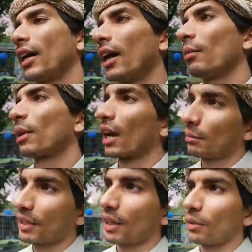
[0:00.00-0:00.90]
Yeah, but I
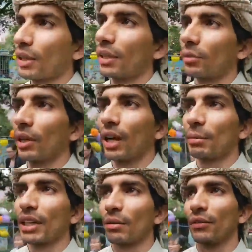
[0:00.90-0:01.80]
mean, when I
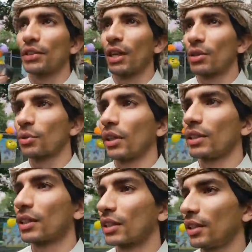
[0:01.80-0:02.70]
became refugee, I was
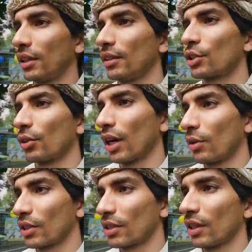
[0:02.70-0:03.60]
2016. So
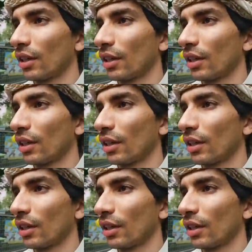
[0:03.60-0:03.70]
that was.